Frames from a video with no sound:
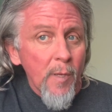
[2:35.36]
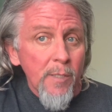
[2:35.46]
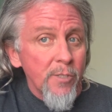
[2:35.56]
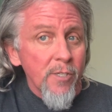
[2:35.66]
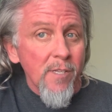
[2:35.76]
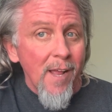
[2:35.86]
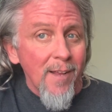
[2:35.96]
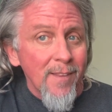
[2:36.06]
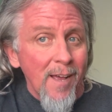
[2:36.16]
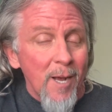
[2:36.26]
Just
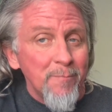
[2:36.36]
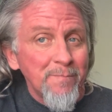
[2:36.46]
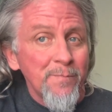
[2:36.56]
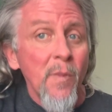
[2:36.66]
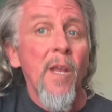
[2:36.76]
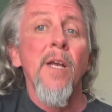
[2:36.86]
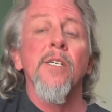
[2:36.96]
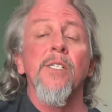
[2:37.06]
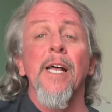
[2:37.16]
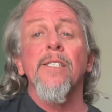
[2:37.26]
like that.
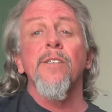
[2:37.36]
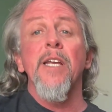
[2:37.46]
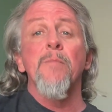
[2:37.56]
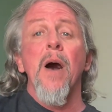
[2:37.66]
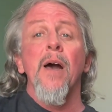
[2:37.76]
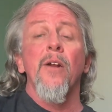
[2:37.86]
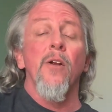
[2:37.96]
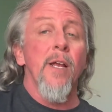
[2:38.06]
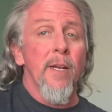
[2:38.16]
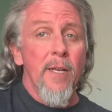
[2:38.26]
So that's E minor
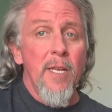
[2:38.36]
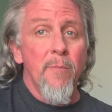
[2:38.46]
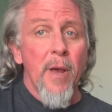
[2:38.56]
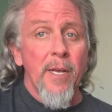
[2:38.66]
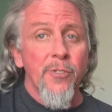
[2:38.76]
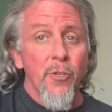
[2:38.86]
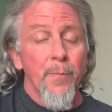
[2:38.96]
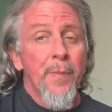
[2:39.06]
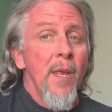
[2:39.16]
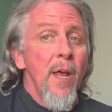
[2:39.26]
and E
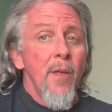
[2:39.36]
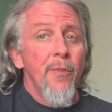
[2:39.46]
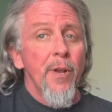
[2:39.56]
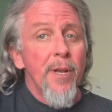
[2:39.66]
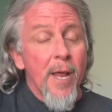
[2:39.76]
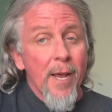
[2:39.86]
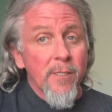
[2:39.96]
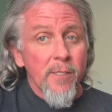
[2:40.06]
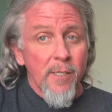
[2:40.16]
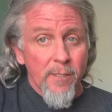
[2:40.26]
major. The
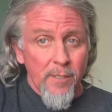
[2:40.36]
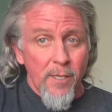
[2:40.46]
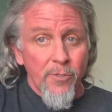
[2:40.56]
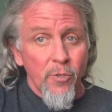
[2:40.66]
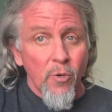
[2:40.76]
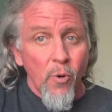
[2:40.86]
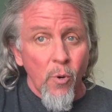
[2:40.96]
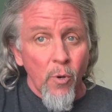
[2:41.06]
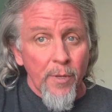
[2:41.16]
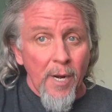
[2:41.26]
next essential
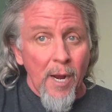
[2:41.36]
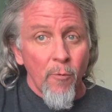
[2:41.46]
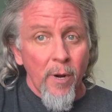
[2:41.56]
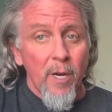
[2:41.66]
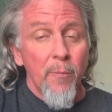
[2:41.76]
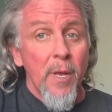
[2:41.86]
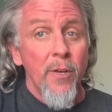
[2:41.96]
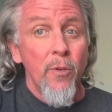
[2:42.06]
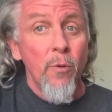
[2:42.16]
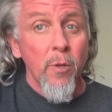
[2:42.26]
chord that I
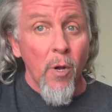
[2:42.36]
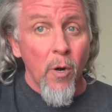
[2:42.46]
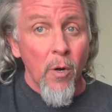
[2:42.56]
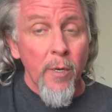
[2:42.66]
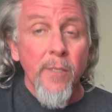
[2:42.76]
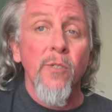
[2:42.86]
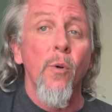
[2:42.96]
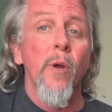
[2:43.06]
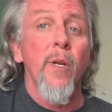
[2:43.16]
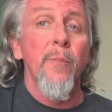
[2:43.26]
recommend you learn is
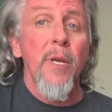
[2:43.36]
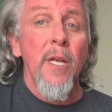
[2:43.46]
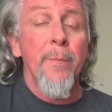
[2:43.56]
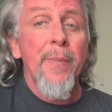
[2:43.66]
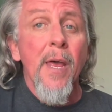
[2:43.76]
going to be